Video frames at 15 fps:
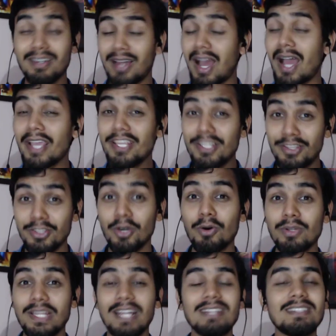I
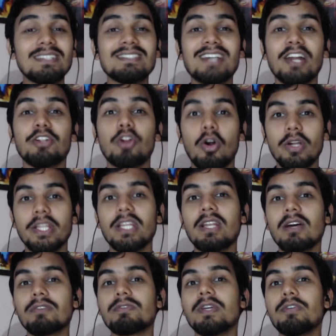know that these are not
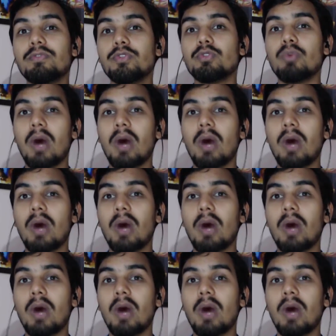enough if you